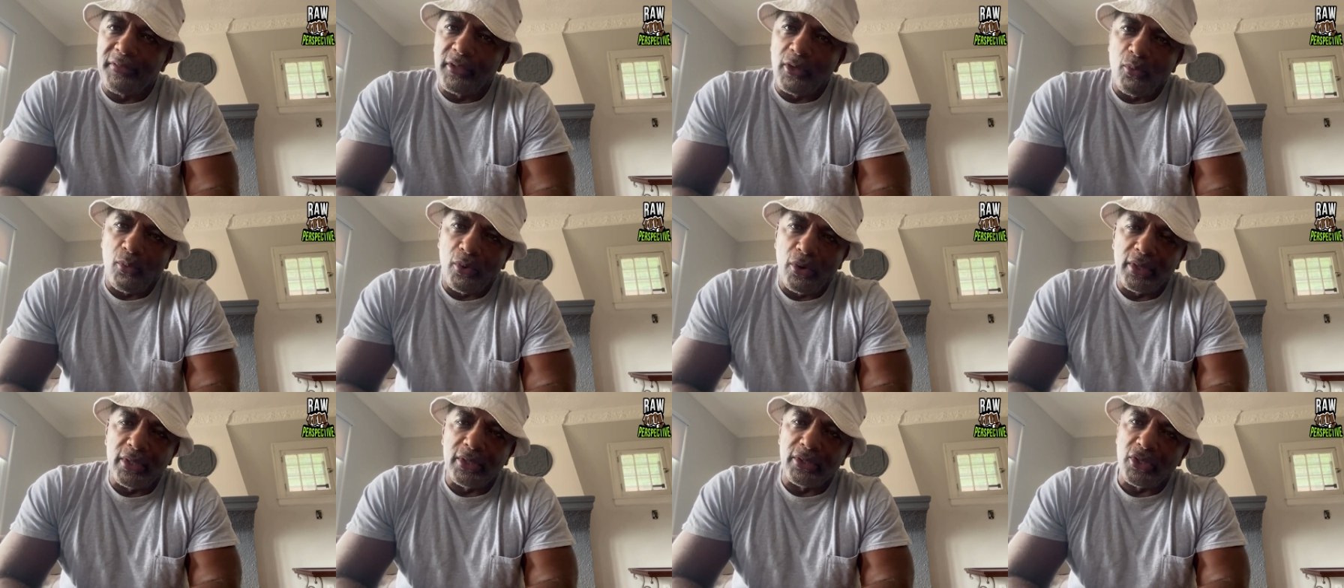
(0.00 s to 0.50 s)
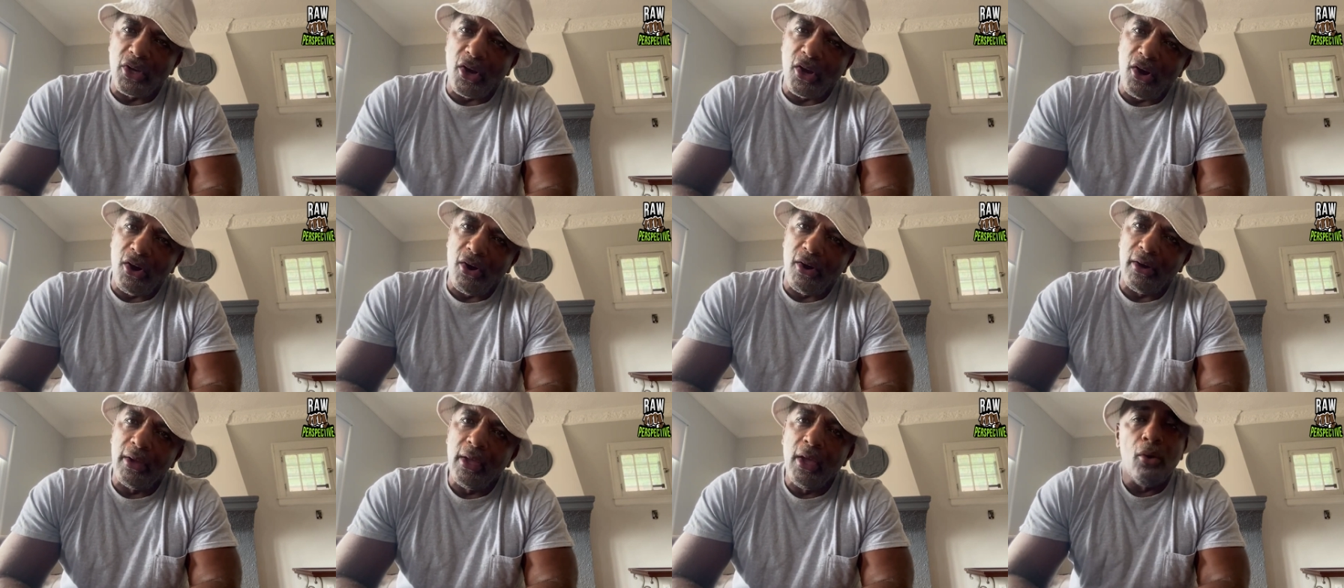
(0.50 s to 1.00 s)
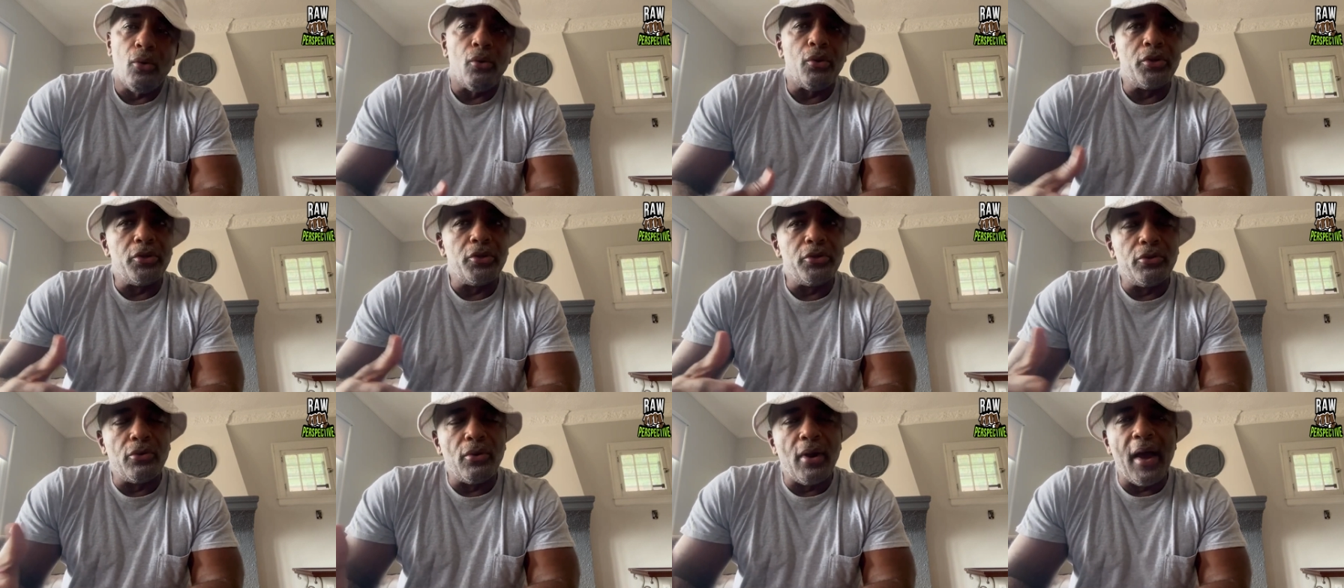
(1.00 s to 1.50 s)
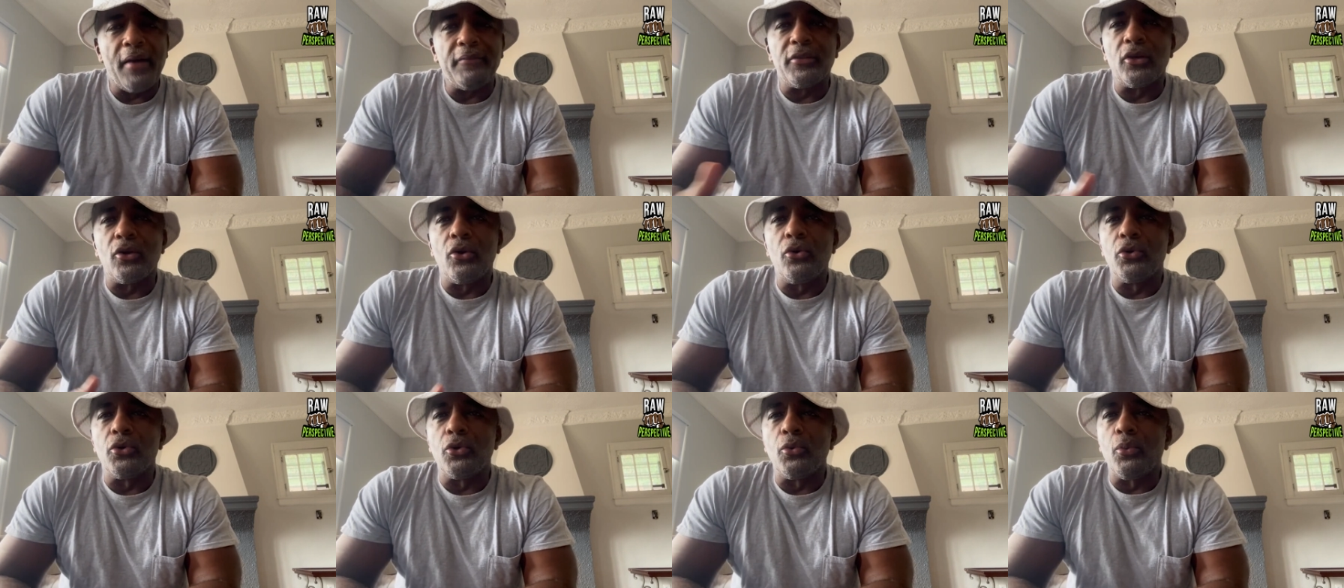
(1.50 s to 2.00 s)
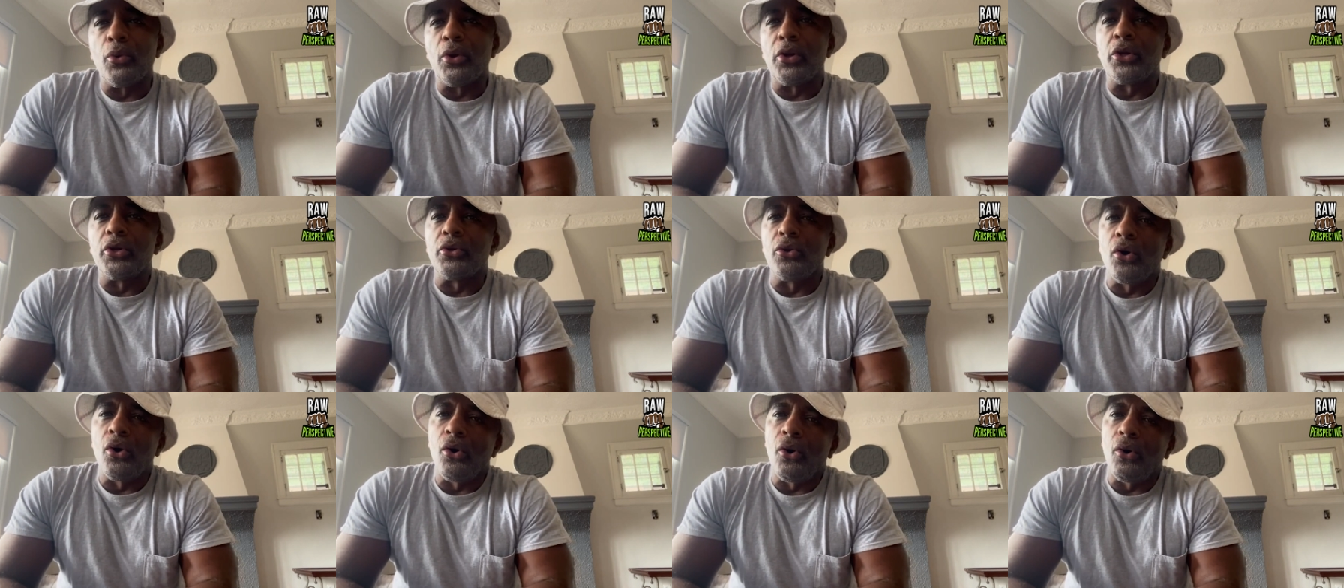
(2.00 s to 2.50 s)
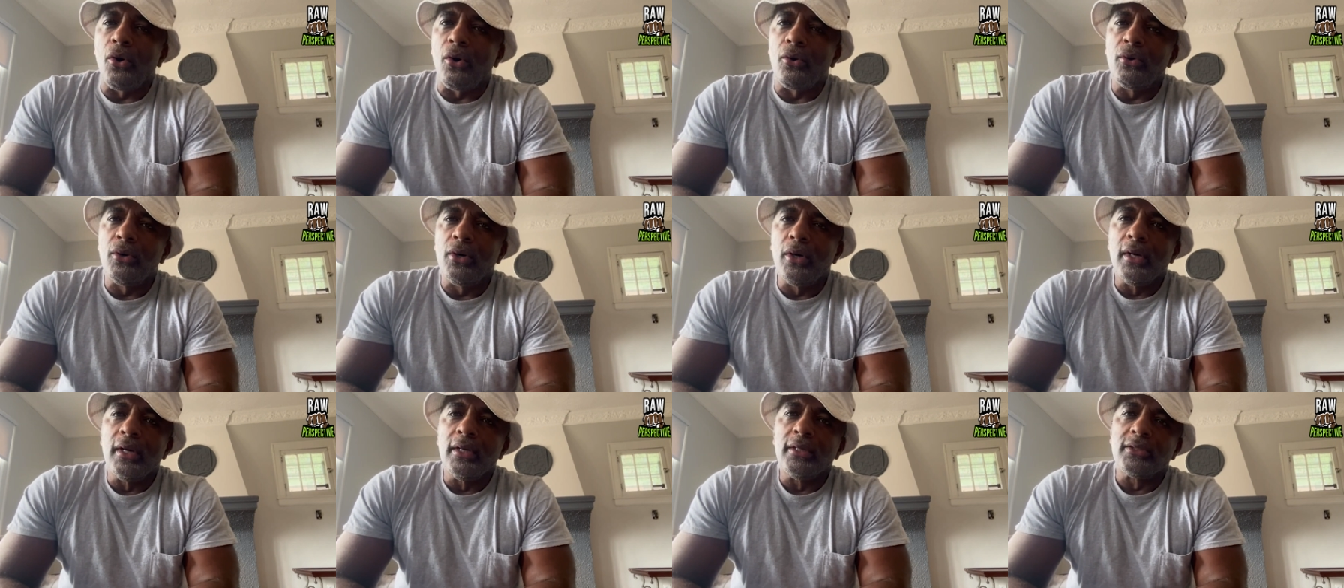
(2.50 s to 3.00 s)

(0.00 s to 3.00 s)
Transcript: work as hard, or you don't have to go to work at all.